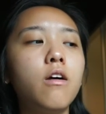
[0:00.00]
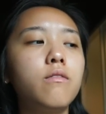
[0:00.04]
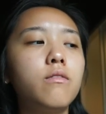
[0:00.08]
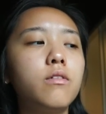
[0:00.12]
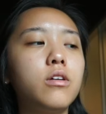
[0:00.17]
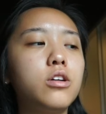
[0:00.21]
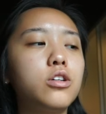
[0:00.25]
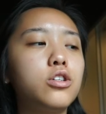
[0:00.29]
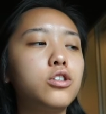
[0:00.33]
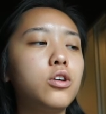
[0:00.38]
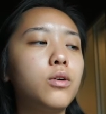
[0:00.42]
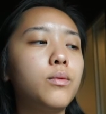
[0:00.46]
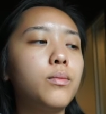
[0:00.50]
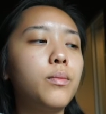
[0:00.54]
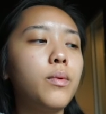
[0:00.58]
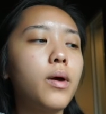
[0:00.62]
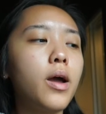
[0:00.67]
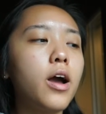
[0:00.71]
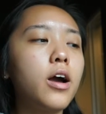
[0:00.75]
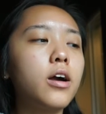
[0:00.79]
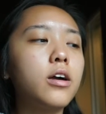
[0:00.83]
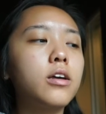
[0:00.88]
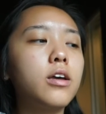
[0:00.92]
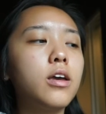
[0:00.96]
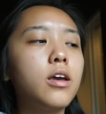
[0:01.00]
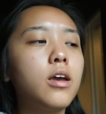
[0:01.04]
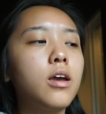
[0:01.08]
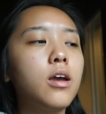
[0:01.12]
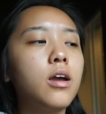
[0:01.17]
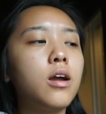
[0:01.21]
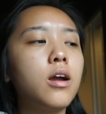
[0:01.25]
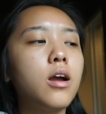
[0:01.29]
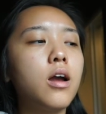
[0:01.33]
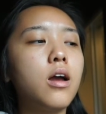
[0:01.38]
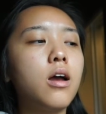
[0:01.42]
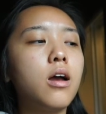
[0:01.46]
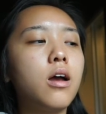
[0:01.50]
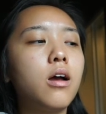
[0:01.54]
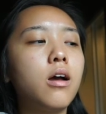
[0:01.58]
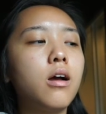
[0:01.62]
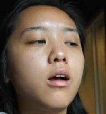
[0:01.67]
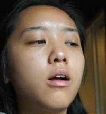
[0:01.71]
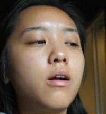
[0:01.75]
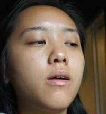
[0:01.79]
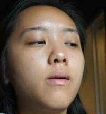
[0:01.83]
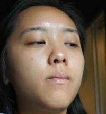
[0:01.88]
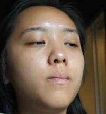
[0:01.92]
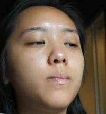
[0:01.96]
finish up packing,
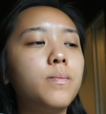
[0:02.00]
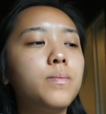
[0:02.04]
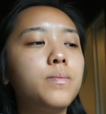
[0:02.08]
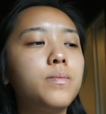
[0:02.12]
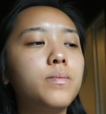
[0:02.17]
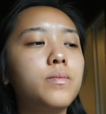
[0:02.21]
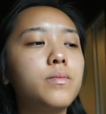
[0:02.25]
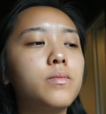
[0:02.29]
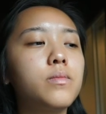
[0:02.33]
and